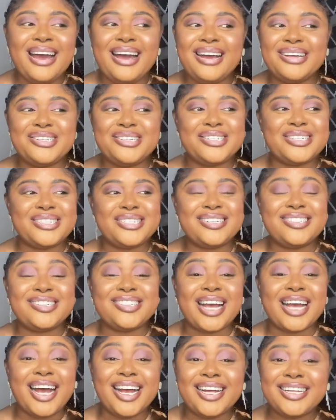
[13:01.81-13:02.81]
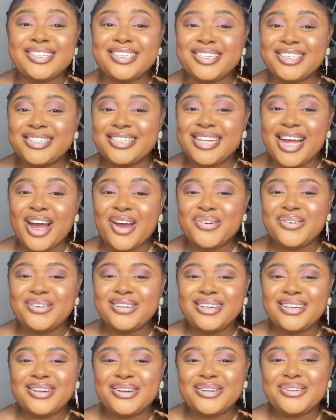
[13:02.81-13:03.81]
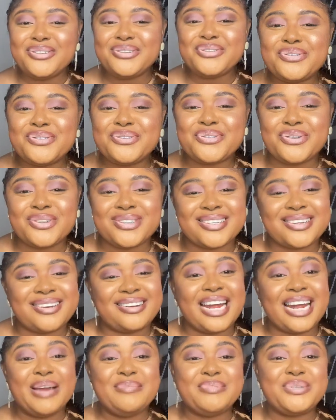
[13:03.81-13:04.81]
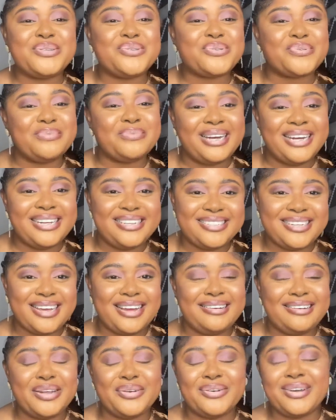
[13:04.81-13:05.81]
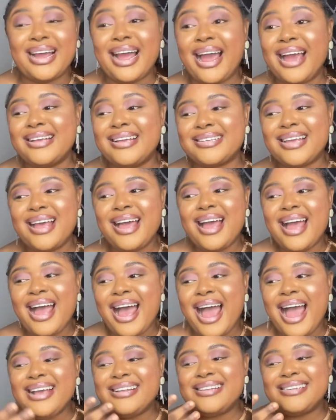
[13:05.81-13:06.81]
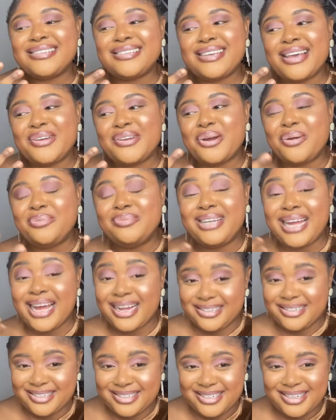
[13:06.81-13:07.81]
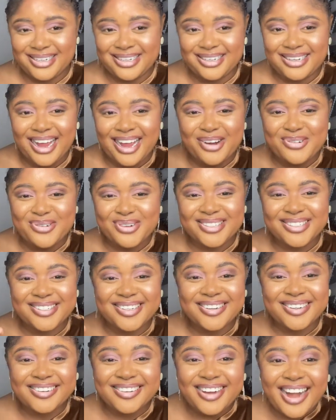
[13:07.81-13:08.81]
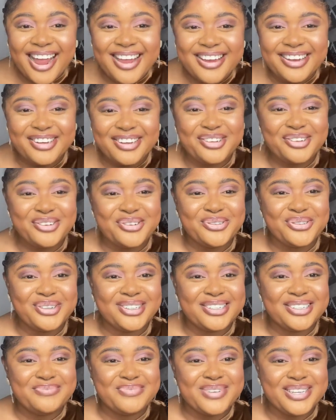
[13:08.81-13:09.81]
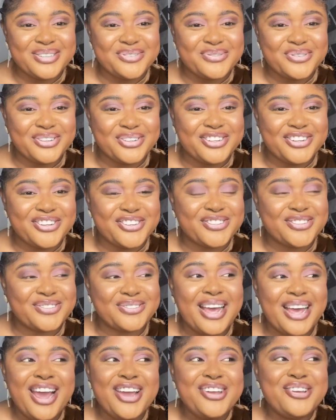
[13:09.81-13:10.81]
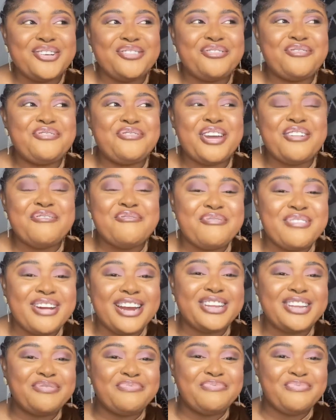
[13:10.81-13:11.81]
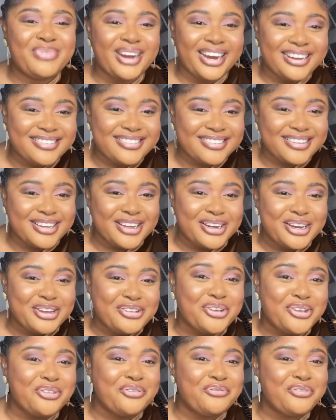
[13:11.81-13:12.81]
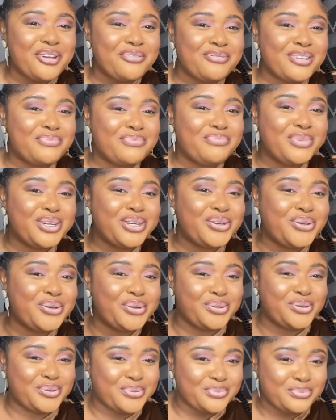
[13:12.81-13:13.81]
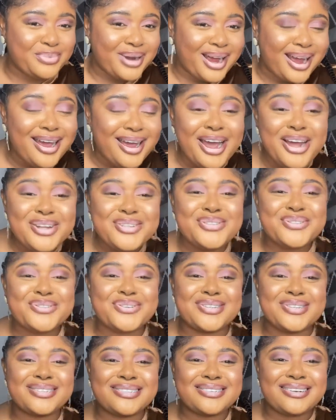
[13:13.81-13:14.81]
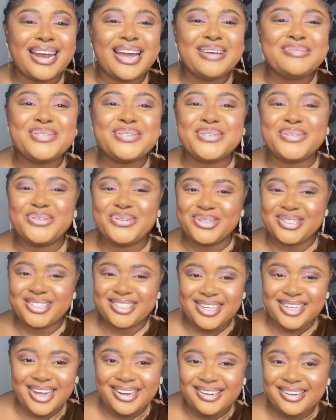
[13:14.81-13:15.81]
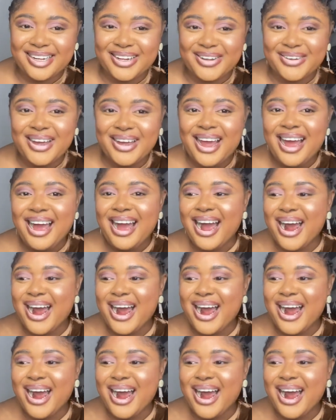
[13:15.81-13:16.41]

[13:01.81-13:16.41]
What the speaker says: And she now subscribed to my channel. Guys, I teared up that day. I was crying. Do you know what it means for your favorite person, your favorite big YouTuber to subscribe to your channel?